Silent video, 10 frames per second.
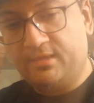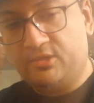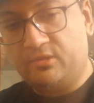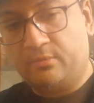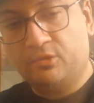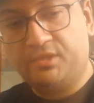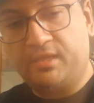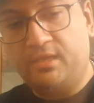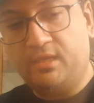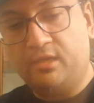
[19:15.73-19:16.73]
So I'm losing
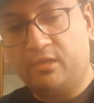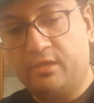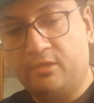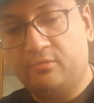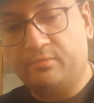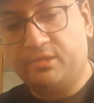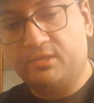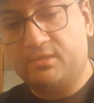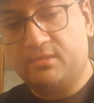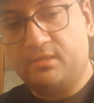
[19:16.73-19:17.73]
heat here now
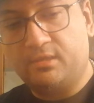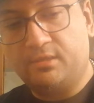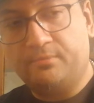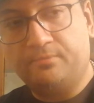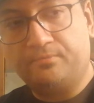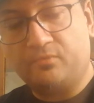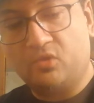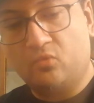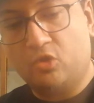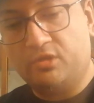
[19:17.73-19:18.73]
because the
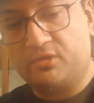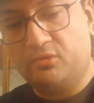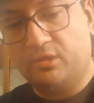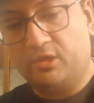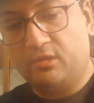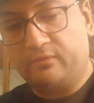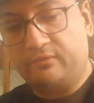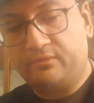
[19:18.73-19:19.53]
water is cooling off.